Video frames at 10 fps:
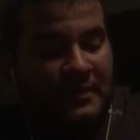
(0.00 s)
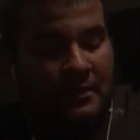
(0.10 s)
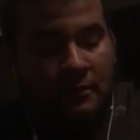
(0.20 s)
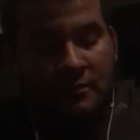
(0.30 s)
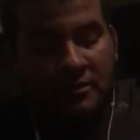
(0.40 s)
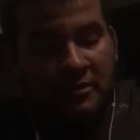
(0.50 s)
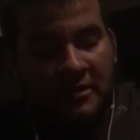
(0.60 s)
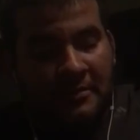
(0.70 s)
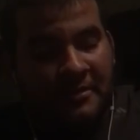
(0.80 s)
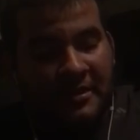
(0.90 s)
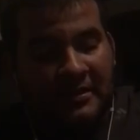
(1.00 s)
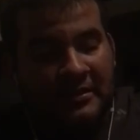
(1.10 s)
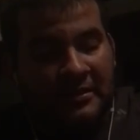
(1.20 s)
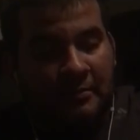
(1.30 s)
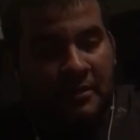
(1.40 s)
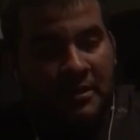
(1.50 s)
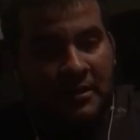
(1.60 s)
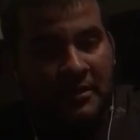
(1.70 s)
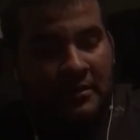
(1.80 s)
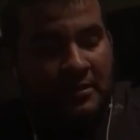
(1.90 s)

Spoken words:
you're not making any money.